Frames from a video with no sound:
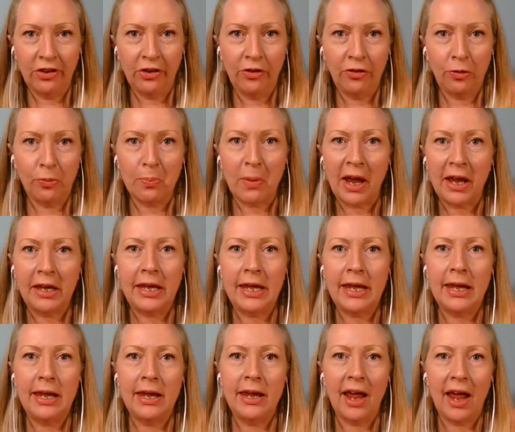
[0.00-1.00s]

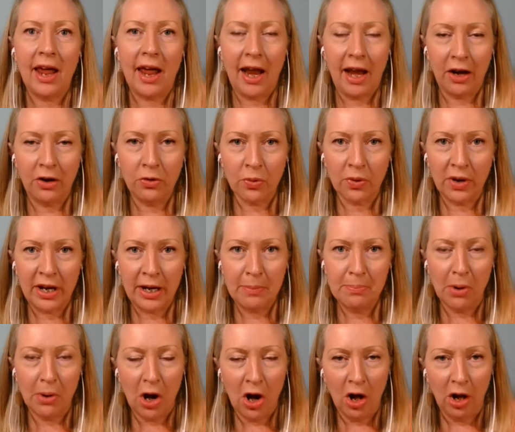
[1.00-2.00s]
spiky, angry
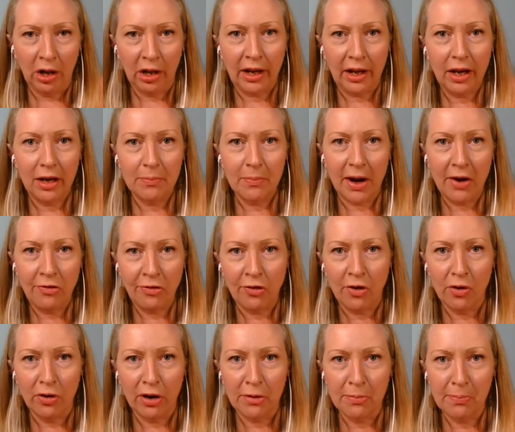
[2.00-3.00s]
ball in my
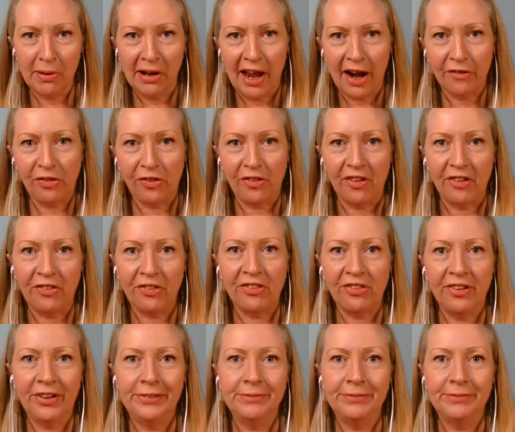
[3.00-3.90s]
solar plexus.